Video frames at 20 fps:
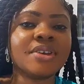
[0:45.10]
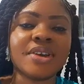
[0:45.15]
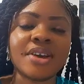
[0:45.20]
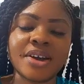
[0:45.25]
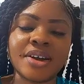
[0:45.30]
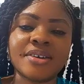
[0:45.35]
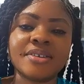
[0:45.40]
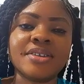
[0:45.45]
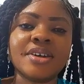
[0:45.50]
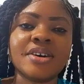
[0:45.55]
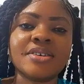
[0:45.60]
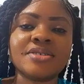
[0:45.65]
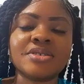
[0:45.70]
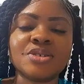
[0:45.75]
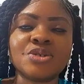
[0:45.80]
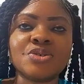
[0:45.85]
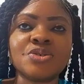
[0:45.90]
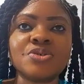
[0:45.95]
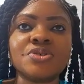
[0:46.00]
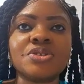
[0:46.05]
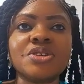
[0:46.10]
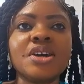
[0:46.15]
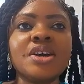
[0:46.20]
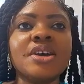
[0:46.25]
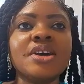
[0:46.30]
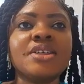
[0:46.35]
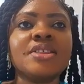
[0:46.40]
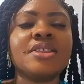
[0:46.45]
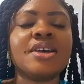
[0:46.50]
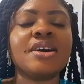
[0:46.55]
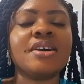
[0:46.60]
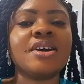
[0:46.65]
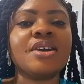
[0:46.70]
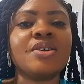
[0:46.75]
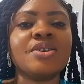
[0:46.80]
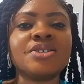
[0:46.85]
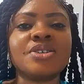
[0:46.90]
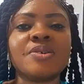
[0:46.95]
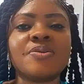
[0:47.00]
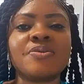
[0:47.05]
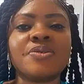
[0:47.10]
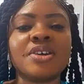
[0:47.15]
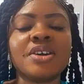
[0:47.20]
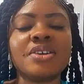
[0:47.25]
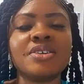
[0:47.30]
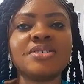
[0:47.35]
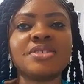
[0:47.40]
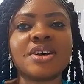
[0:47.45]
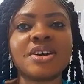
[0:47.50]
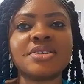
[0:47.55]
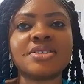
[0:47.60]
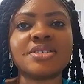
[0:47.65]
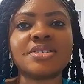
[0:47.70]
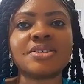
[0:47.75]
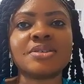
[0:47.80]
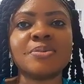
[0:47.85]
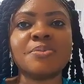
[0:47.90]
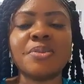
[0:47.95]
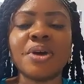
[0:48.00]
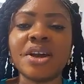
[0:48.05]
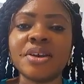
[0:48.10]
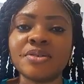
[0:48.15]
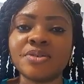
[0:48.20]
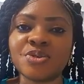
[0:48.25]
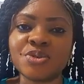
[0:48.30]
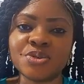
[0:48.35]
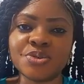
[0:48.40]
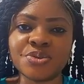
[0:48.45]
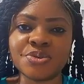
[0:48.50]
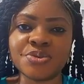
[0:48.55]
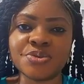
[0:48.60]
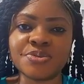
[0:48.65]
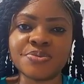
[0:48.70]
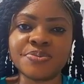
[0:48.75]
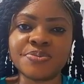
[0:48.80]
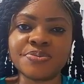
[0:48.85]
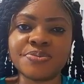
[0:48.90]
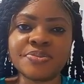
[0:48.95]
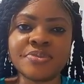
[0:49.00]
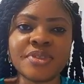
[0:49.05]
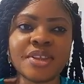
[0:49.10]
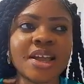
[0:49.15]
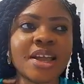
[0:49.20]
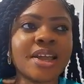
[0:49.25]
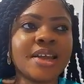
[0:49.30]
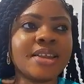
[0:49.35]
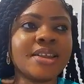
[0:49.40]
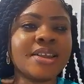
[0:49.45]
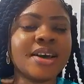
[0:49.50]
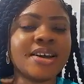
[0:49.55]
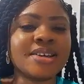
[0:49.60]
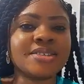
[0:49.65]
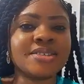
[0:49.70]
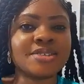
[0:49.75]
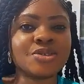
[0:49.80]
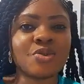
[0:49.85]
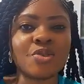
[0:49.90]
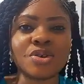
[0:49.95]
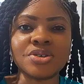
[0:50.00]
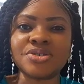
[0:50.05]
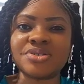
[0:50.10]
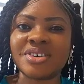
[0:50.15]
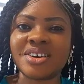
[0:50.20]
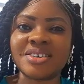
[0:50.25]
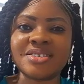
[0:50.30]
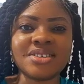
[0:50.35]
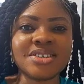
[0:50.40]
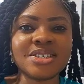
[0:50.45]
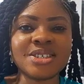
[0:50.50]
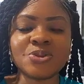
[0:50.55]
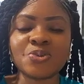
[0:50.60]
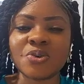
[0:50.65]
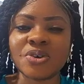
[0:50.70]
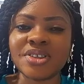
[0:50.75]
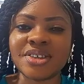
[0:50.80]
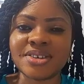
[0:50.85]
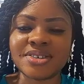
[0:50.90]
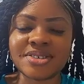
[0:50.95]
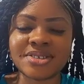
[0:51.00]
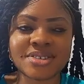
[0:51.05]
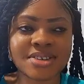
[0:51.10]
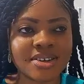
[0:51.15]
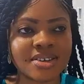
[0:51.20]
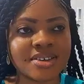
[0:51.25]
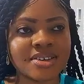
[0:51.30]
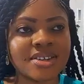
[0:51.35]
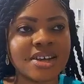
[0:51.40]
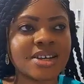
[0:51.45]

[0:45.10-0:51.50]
Yeah, that's the truth. There are lots of things that men do that contradicts what they say.